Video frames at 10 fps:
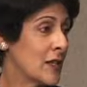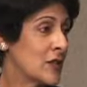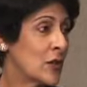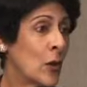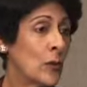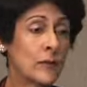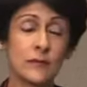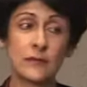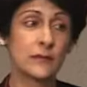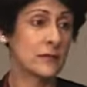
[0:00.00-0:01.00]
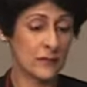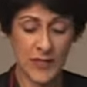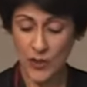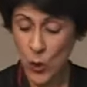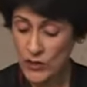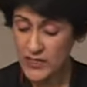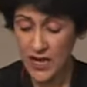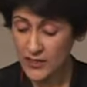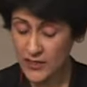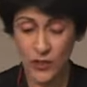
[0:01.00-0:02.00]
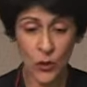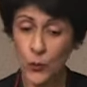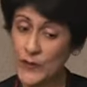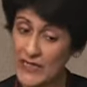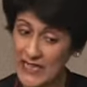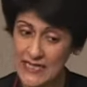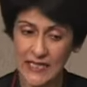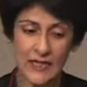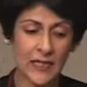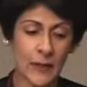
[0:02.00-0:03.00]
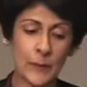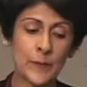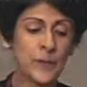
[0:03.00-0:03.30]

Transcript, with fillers: So it all starts at home when the kids are little.